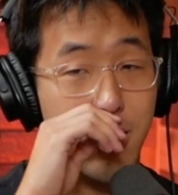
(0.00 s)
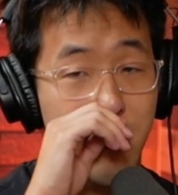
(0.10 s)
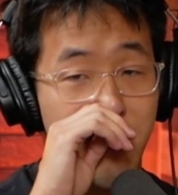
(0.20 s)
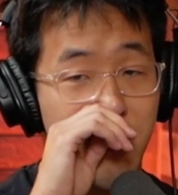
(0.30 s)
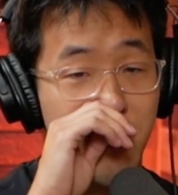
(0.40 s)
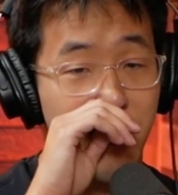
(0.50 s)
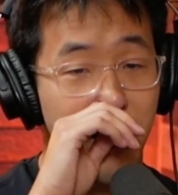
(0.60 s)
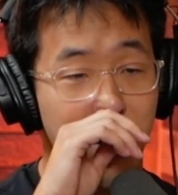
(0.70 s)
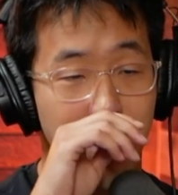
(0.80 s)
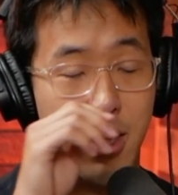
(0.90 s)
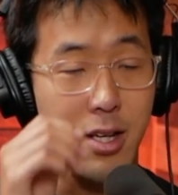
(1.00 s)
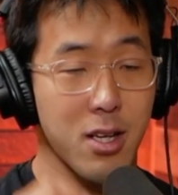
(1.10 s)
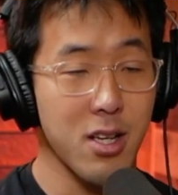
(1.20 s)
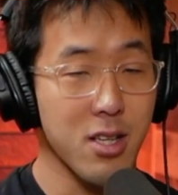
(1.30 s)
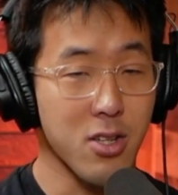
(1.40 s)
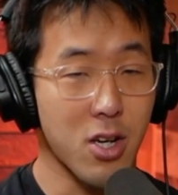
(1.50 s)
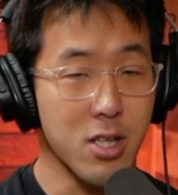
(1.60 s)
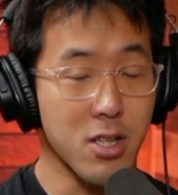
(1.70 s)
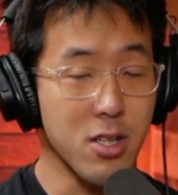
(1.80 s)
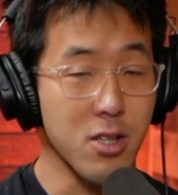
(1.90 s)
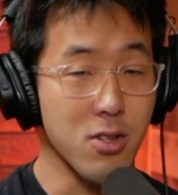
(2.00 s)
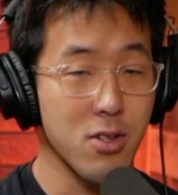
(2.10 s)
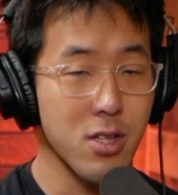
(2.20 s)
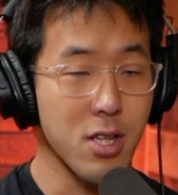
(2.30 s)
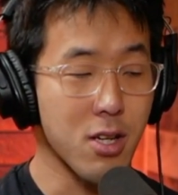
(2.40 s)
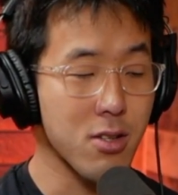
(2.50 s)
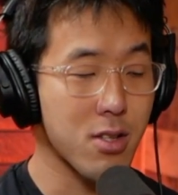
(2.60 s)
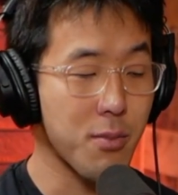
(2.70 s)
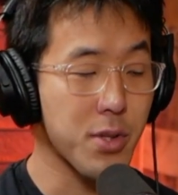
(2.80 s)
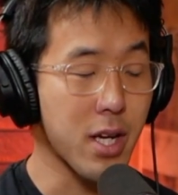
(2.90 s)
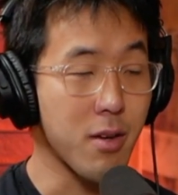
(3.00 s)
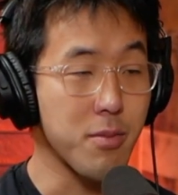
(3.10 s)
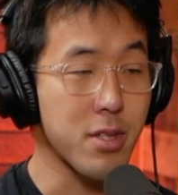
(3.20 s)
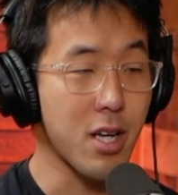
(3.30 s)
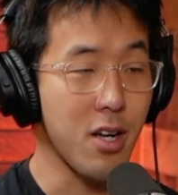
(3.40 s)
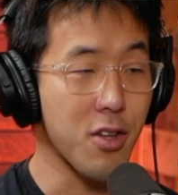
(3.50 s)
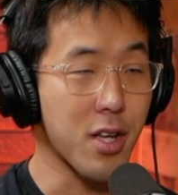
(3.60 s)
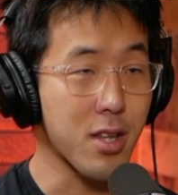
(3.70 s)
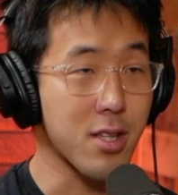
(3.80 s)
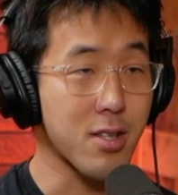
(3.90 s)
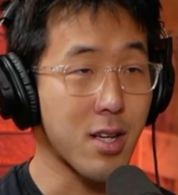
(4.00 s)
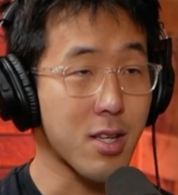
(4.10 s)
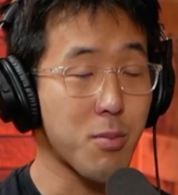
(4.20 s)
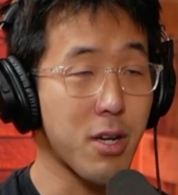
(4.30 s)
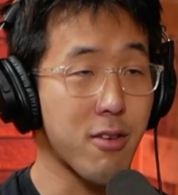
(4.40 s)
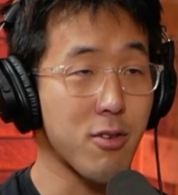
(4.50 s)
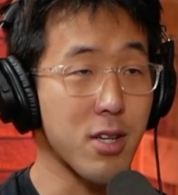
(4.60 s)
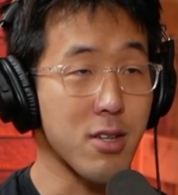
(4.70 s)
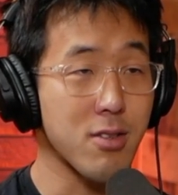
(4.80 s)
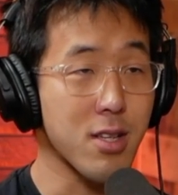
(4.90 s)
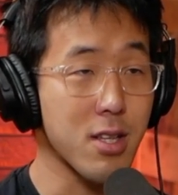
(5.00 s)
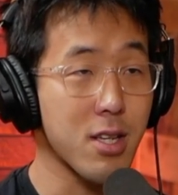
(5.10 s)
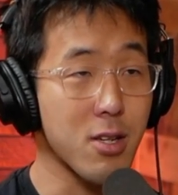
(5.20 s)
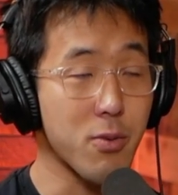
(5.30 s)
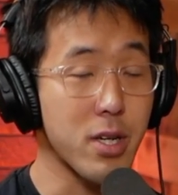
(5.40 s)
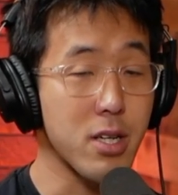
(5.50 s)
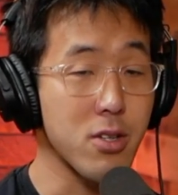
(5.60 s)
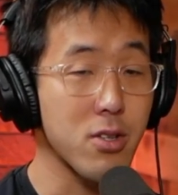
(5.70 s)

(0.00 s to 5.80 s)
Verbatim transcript: It's uh, it's hard to do. You know, sometimes I'll think they sucked, but everyone else think they did well.